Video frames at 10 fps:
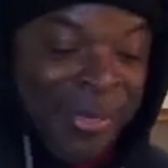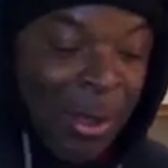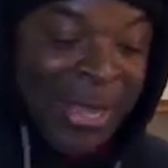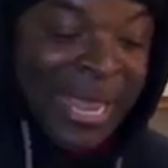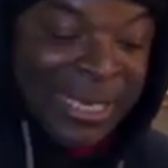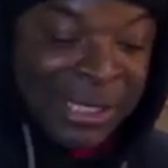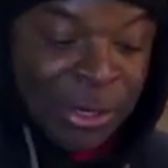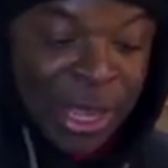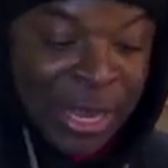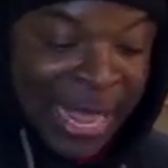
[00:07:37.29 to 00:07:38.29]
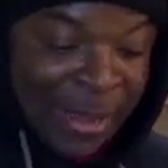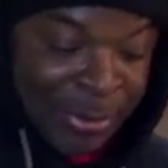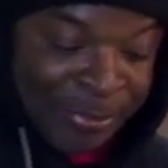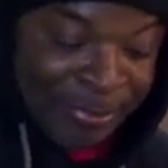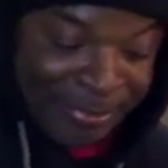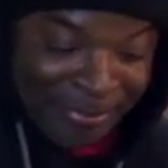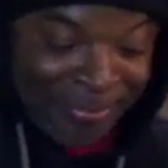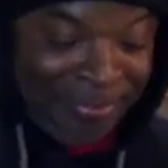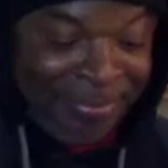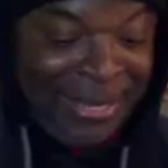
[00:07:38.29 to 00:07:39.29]
Oh, I can't show y'all that
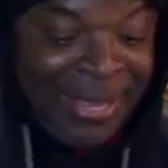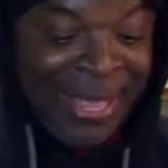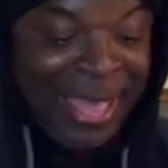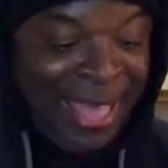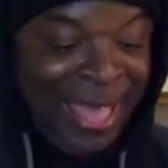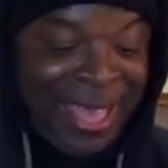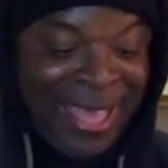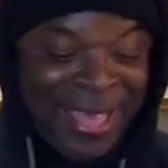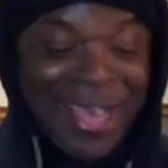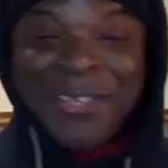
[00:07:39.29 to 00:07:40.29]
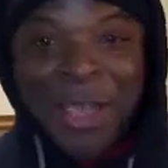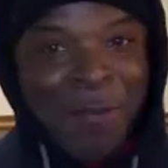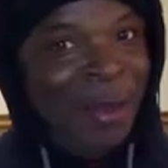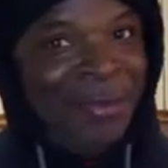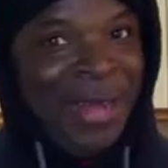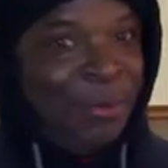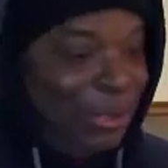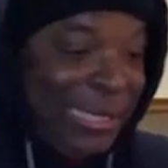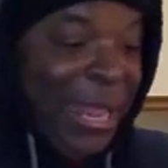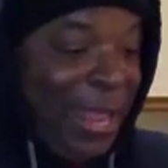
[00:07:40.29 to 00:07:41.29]
one. Y'all probably like,
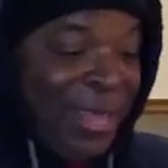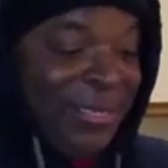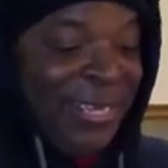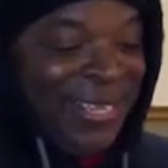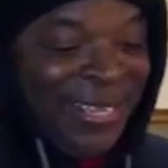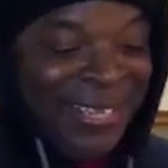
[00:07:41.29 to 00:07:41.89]
what's that, Anthony?